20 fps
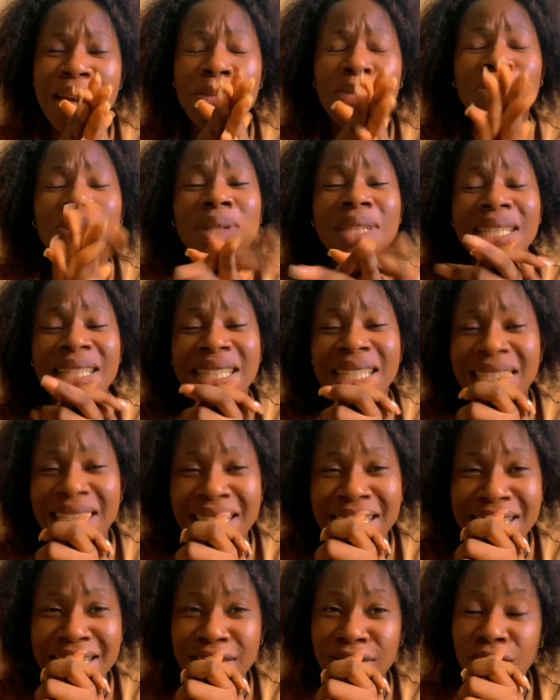
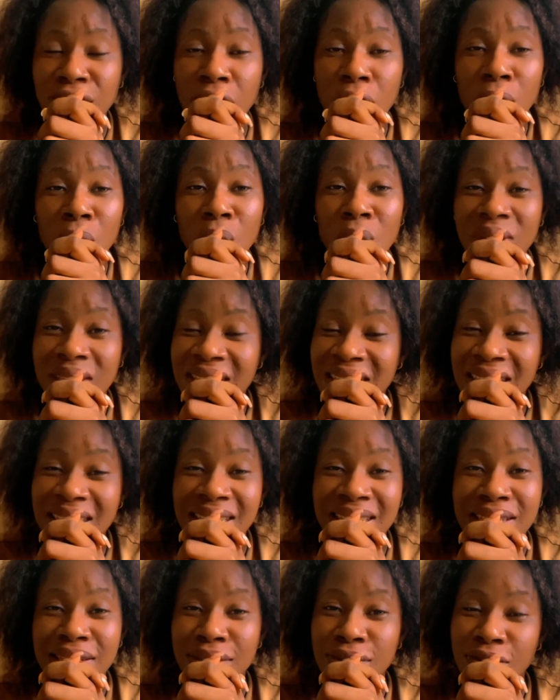please, if you're watching
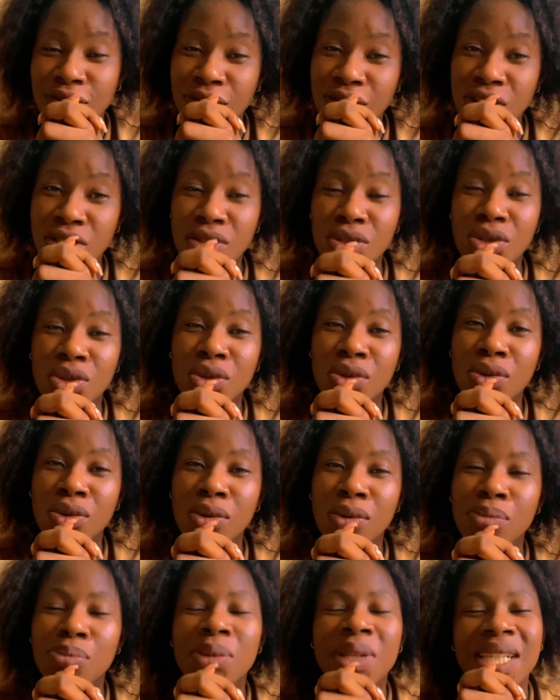this
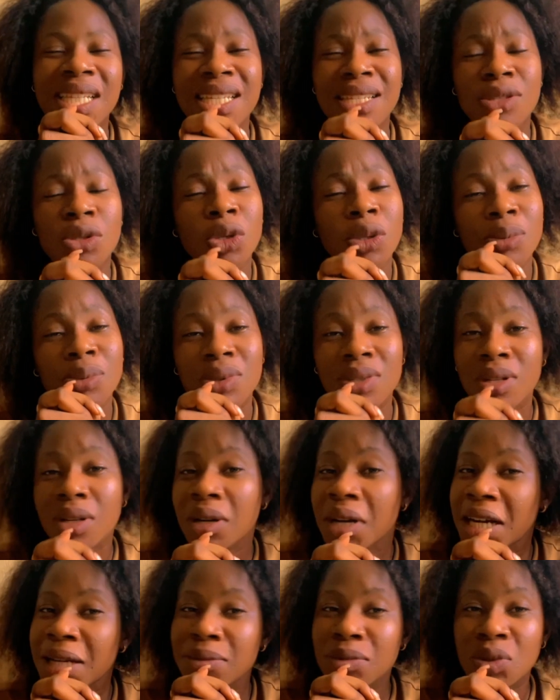video, please
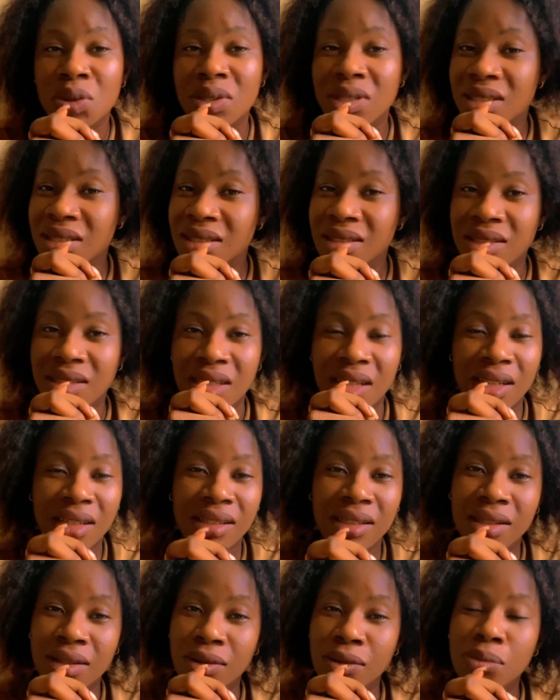subscribe to this
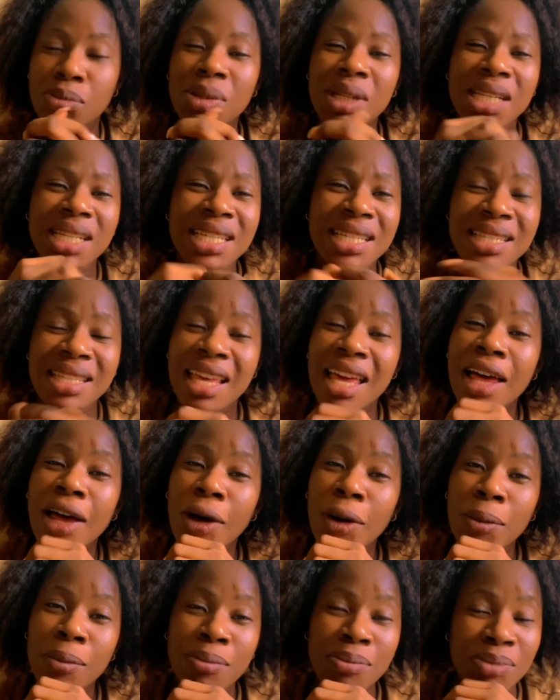channel. Please
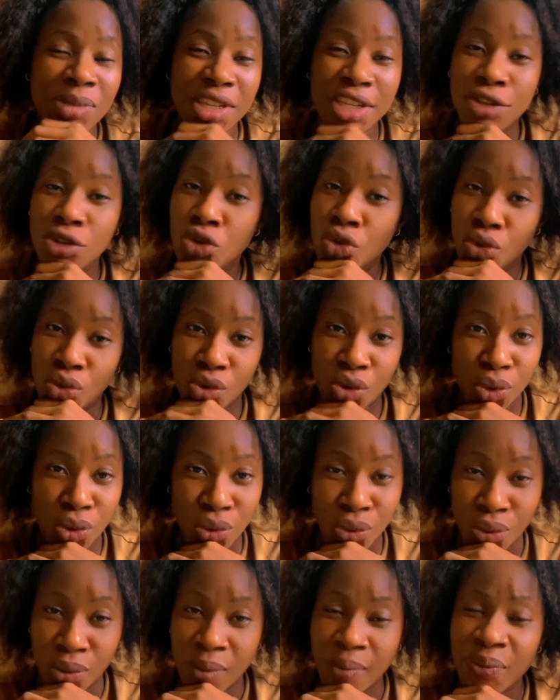help me grow.
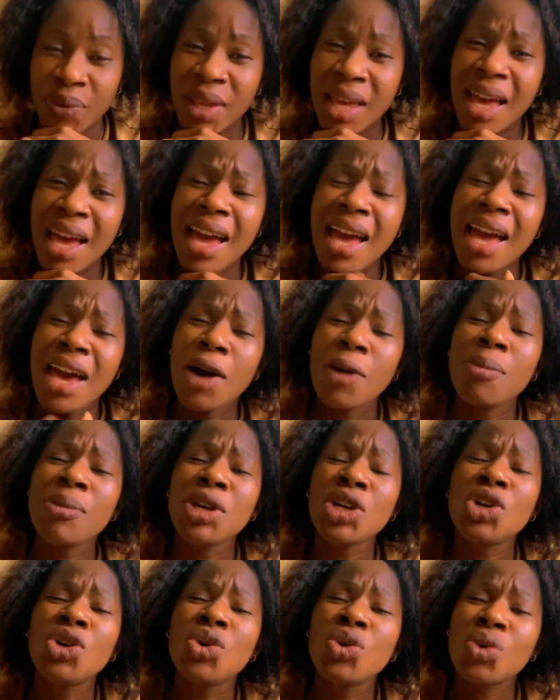Help
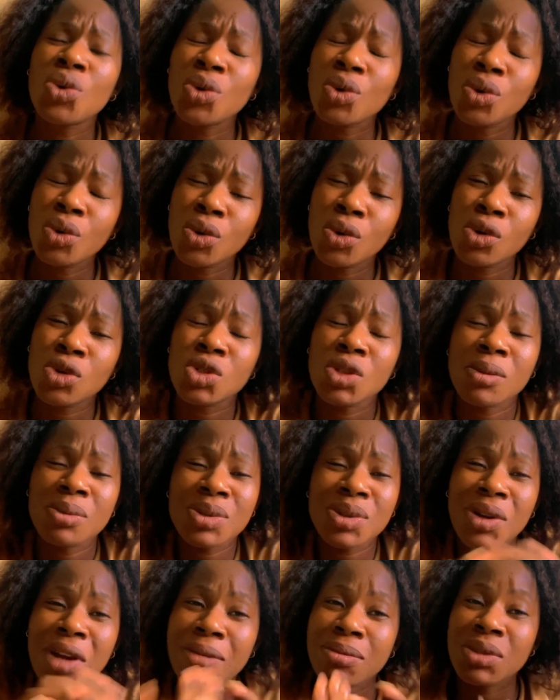me grow.
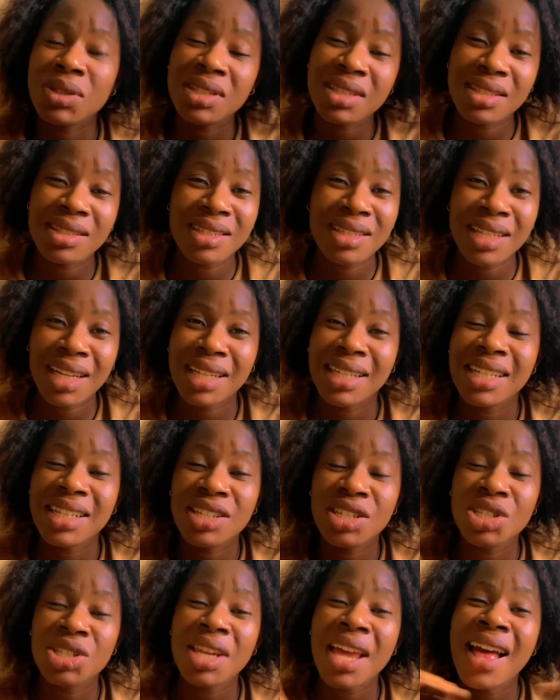Subscribe to this channel,
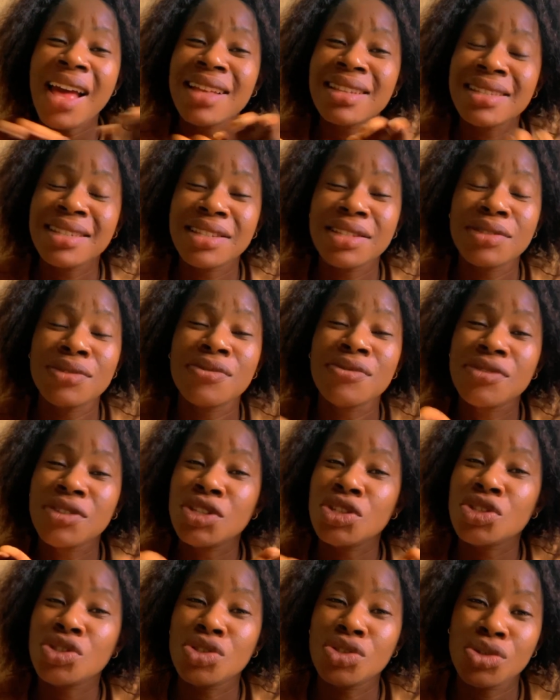share this
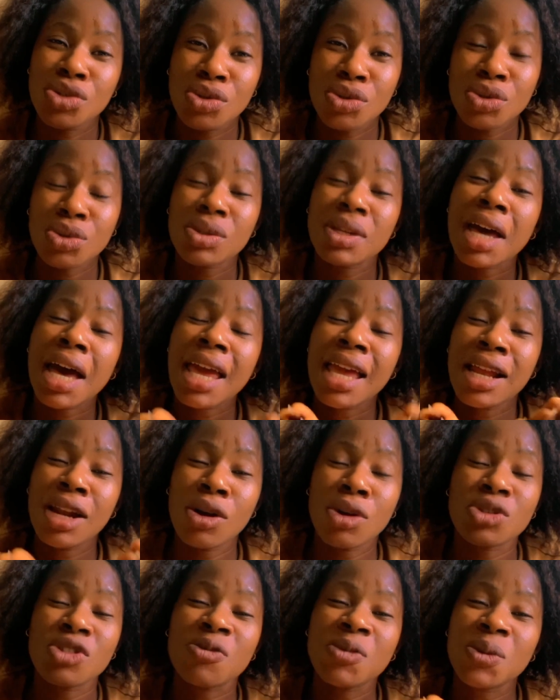video so that a
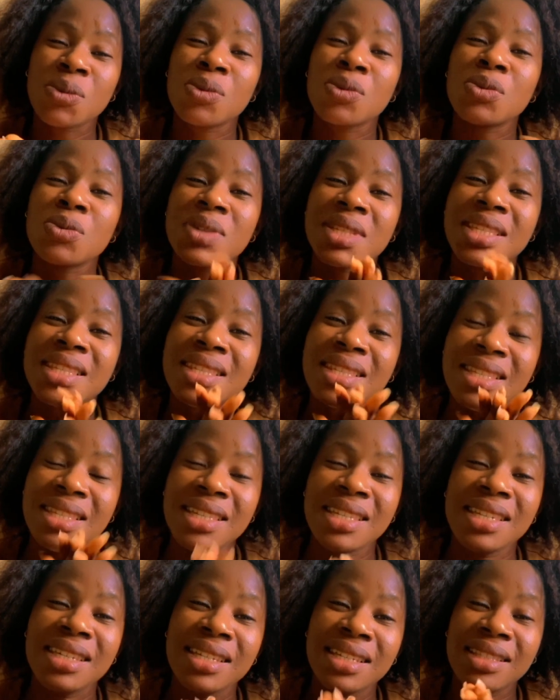lot of people will
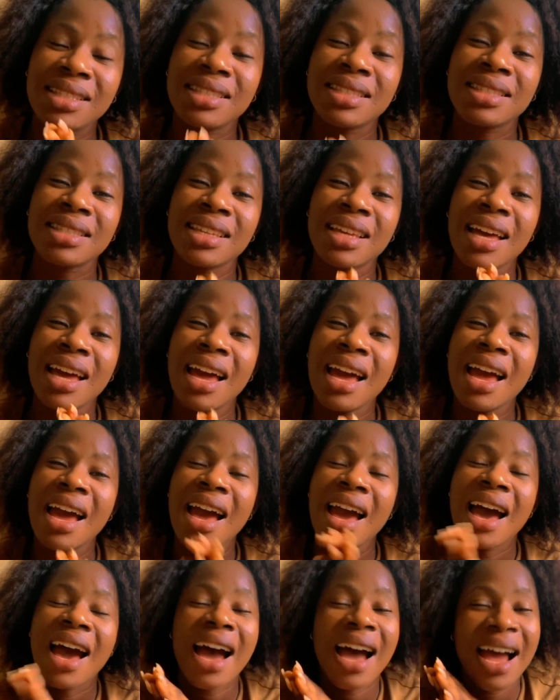see it.
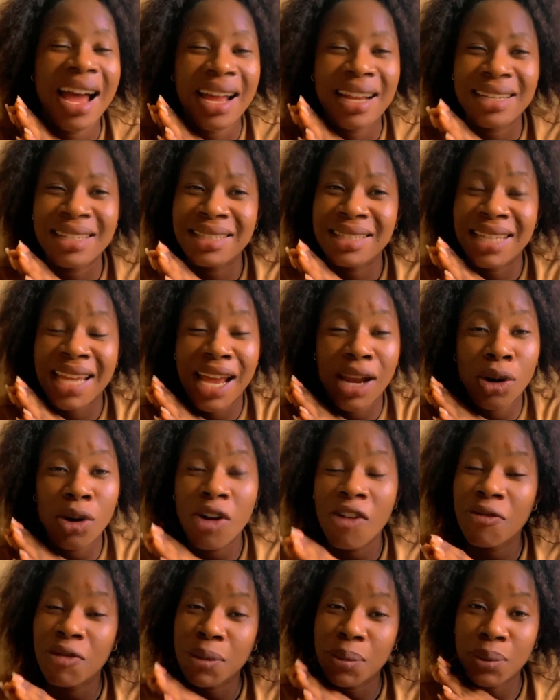And there are a
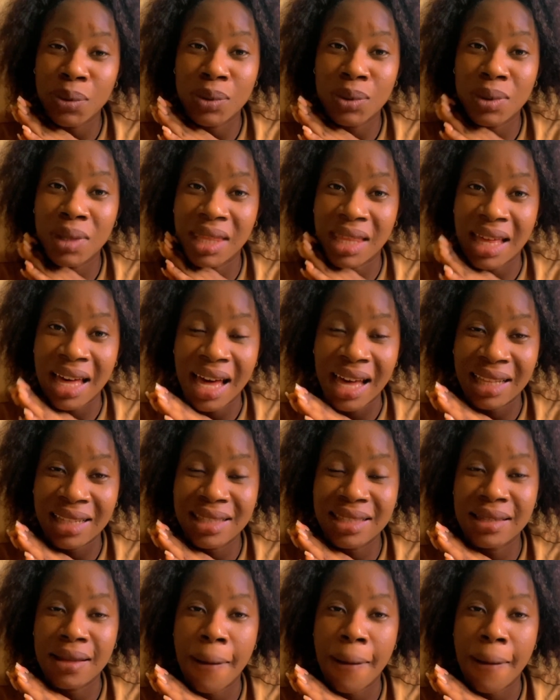lot of people that